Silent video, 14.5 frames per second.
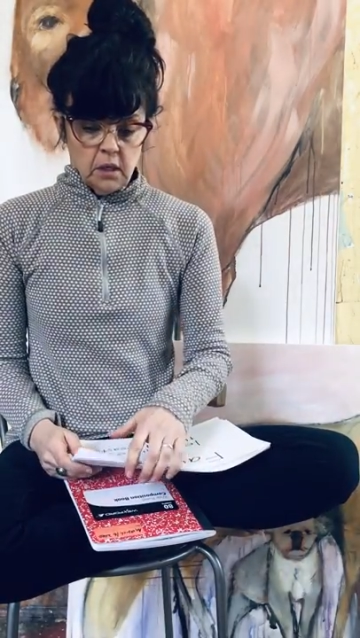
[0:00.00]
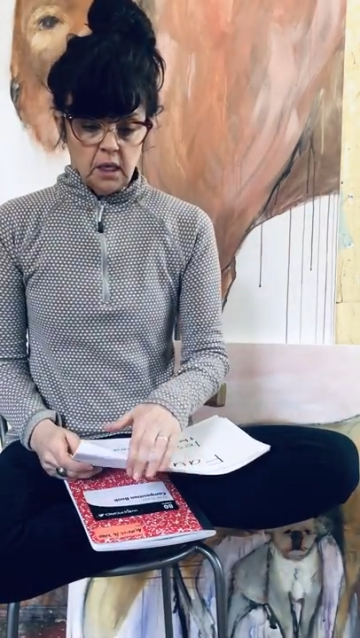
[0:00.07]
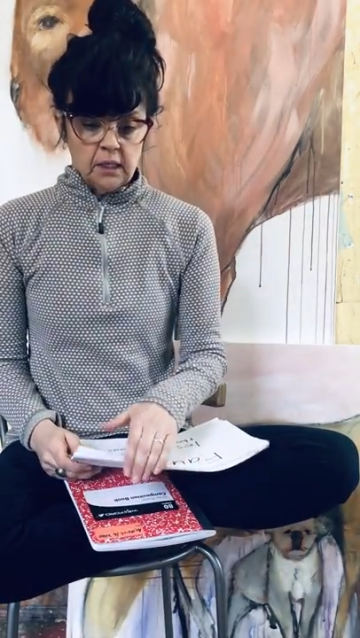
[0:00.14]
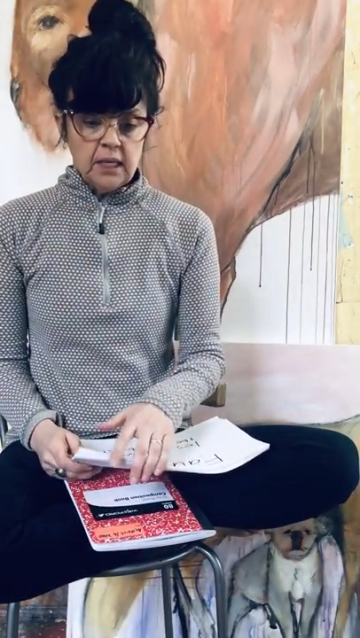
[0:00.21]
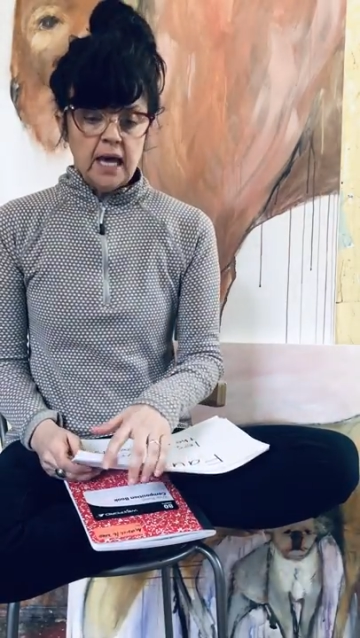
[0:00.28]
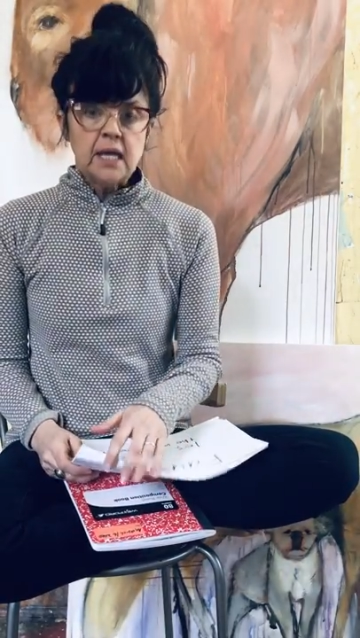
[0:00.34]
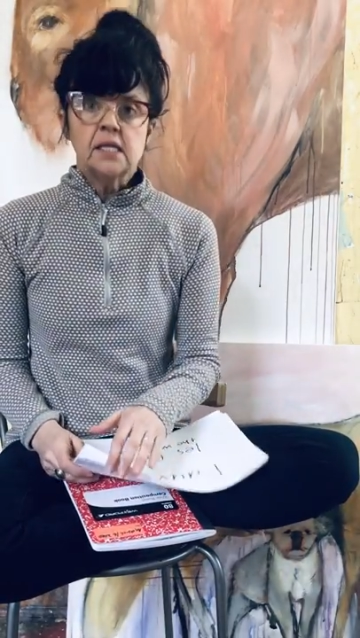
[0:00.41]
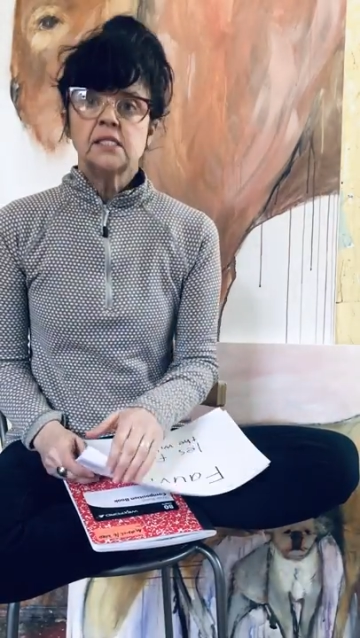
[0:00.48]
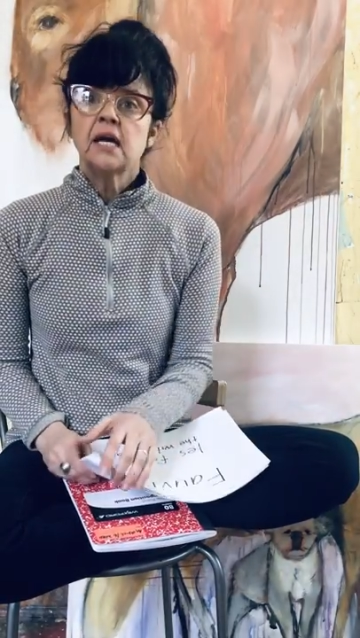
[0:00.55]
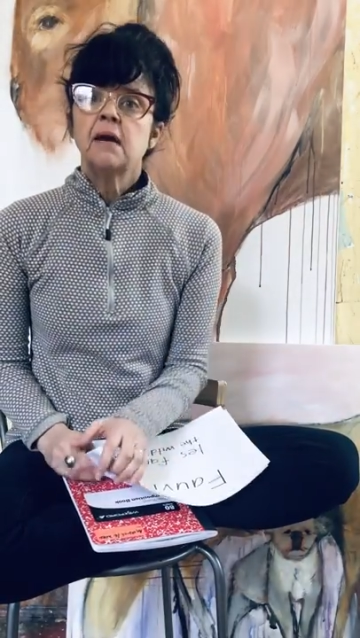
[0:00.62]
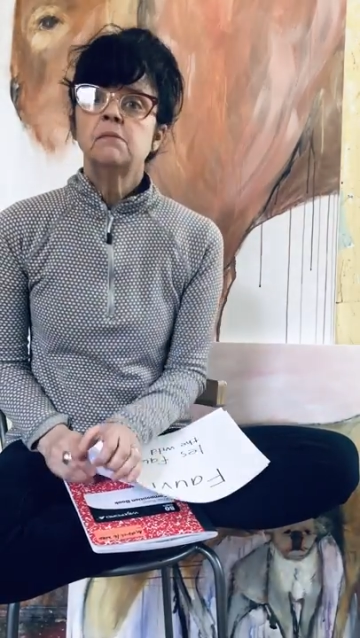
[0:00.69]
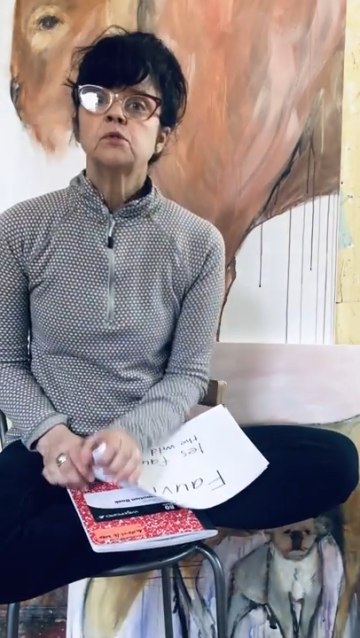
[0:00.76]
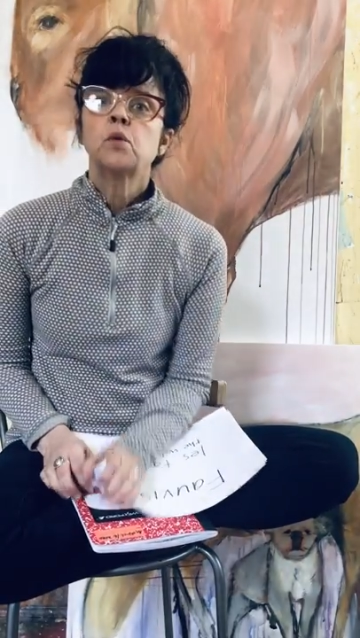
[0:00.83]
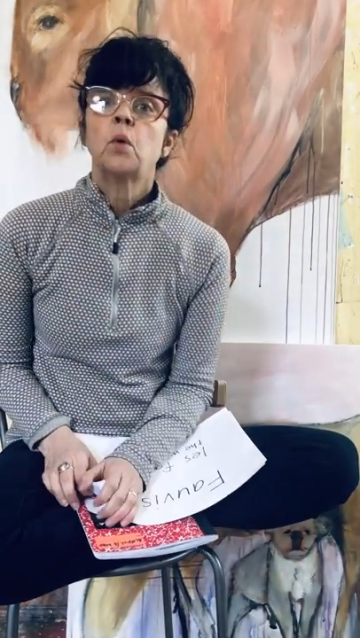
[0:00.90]
a lot of
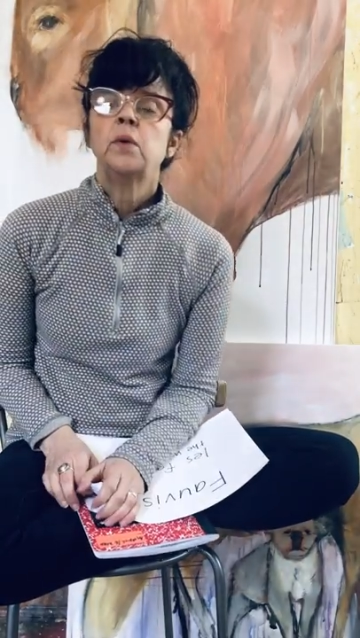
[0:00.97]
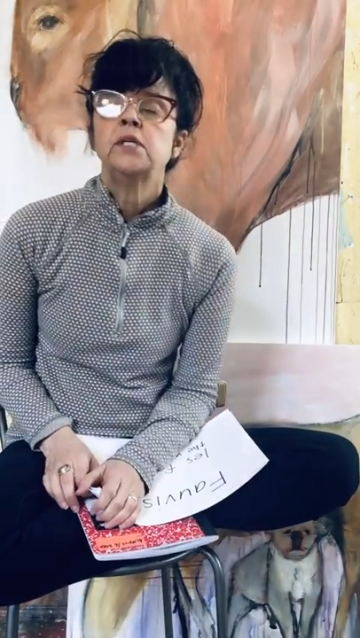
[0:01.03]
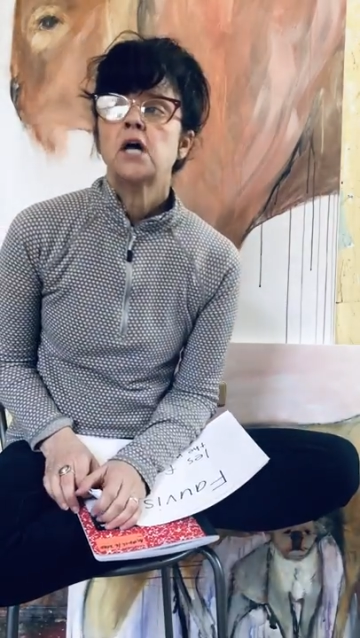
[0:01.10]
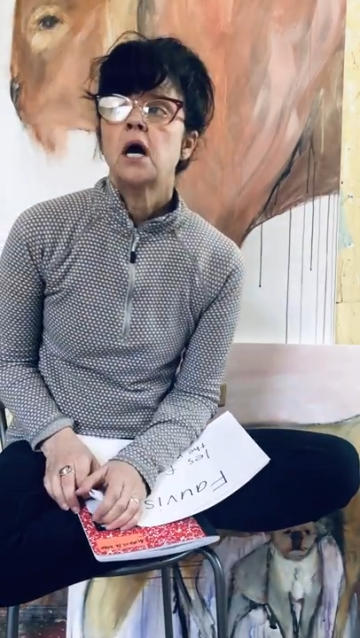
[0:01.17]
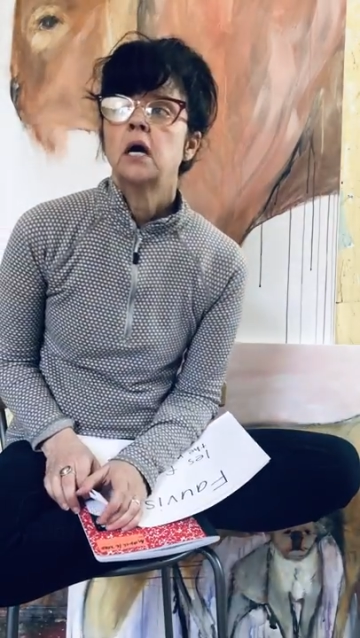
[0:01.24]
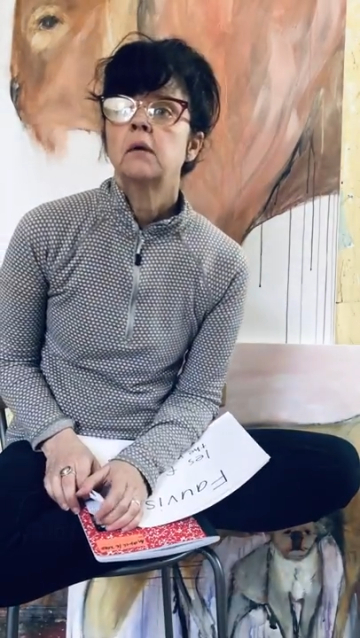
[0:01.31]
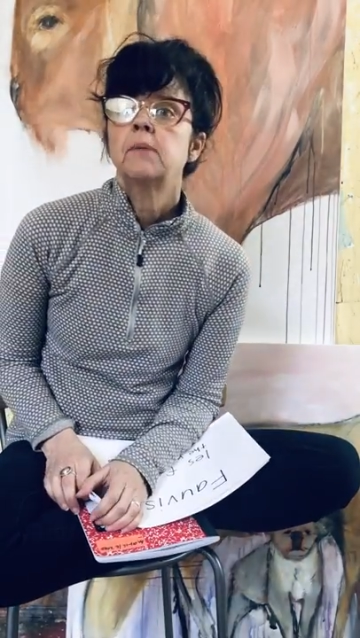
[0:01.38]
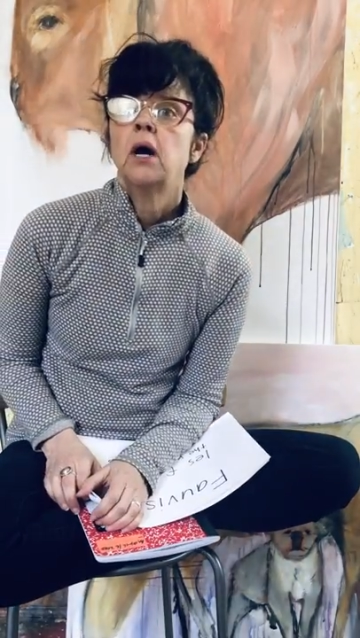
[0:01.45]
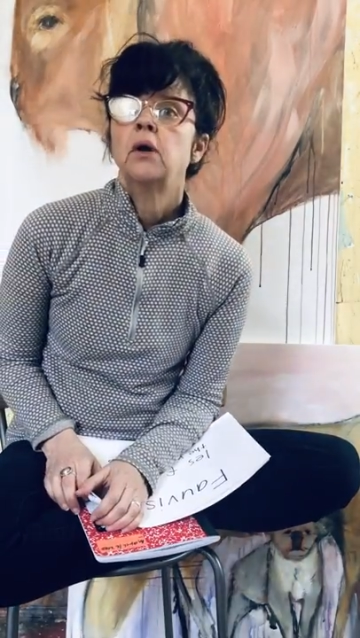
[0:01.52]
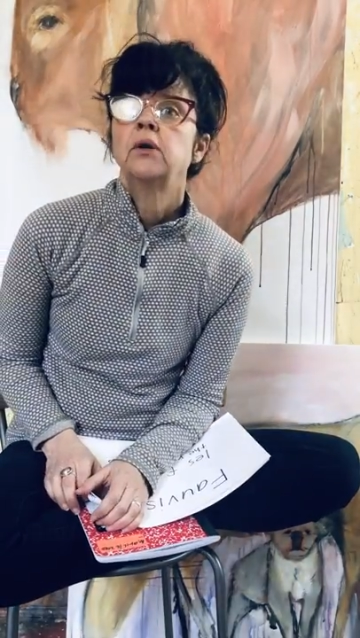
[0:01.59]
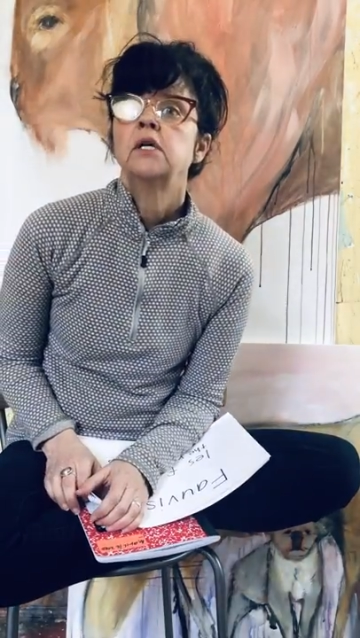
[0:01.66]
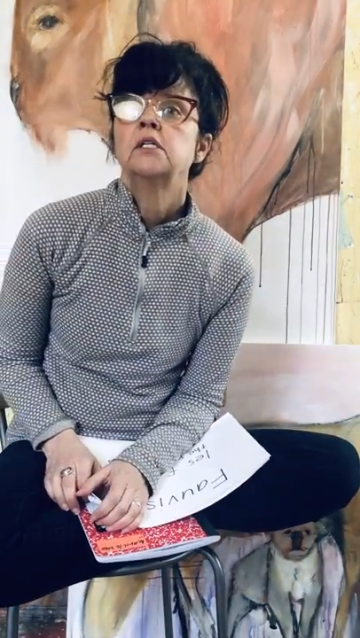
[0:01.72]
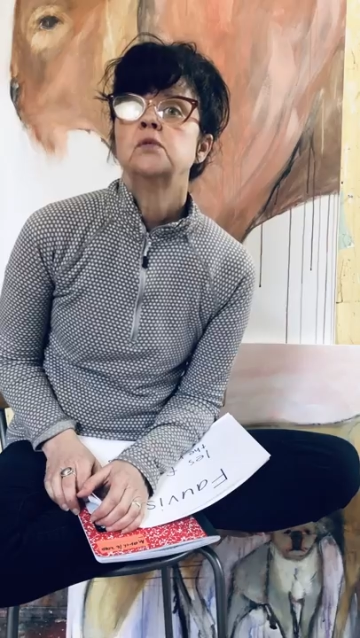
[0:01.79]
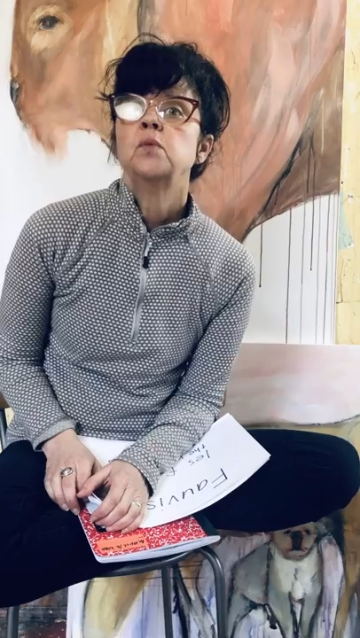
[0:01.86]
times what we talk
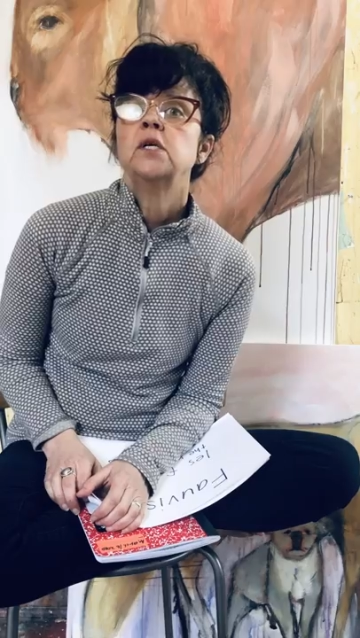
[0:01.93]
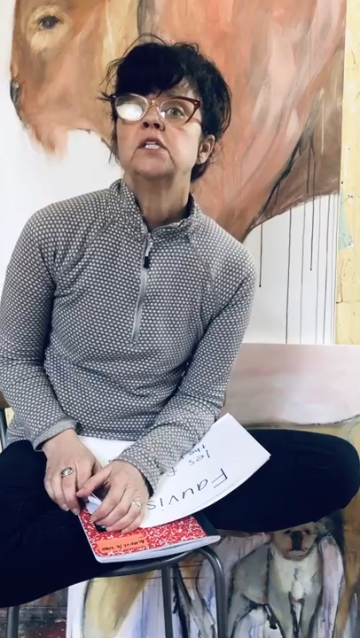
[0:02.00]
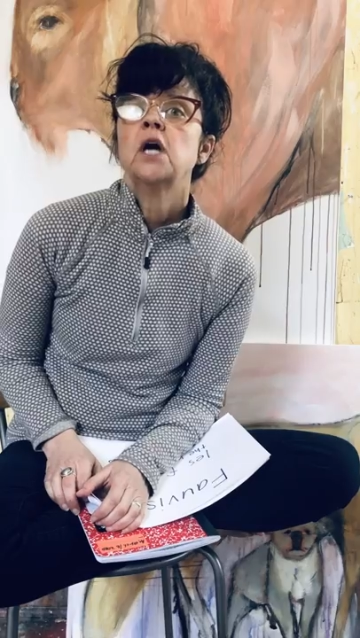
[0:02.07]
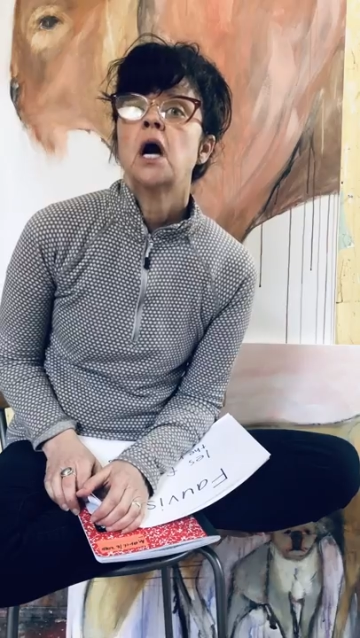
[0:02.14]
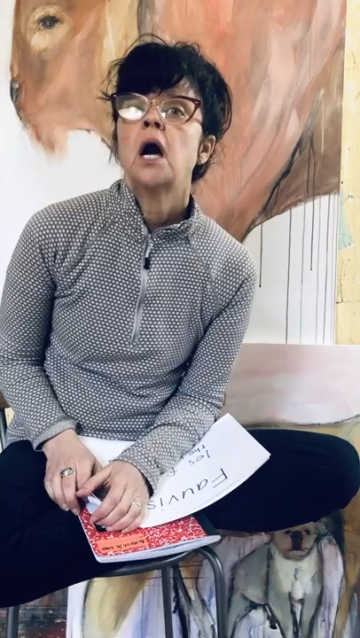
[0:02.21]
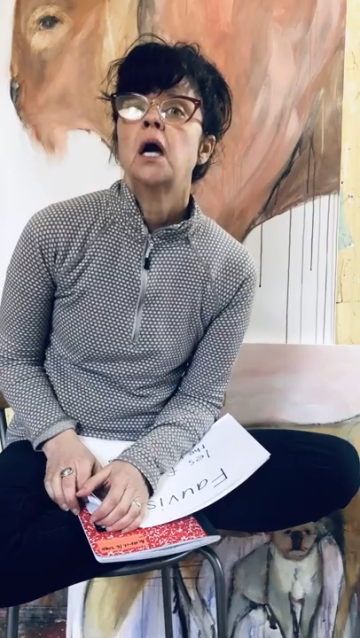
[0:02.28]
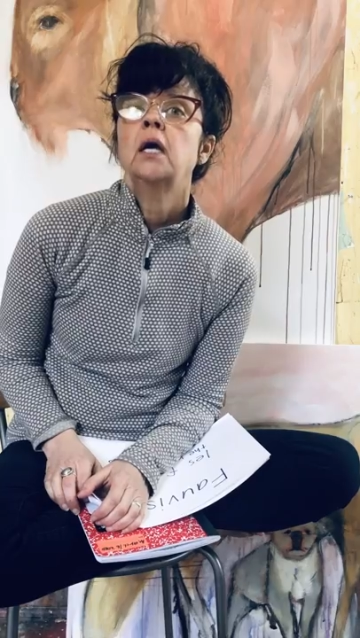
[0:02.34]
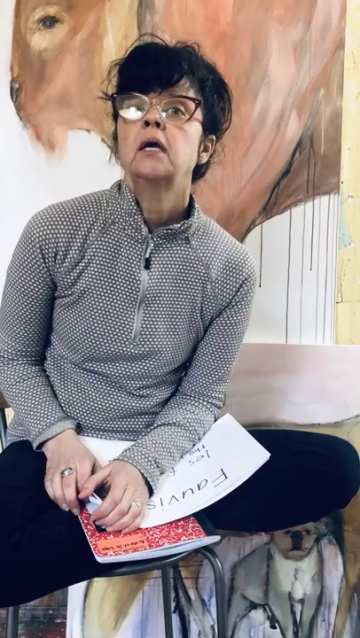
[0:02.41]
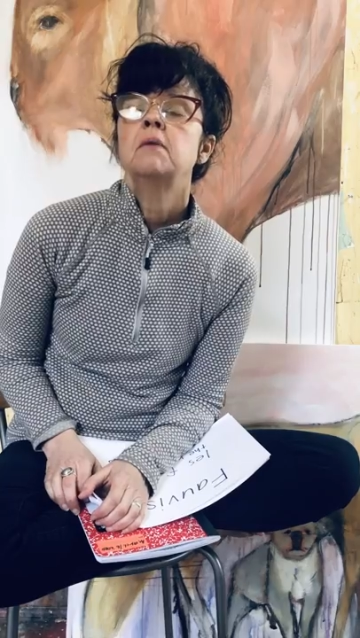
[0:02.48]
about is we talk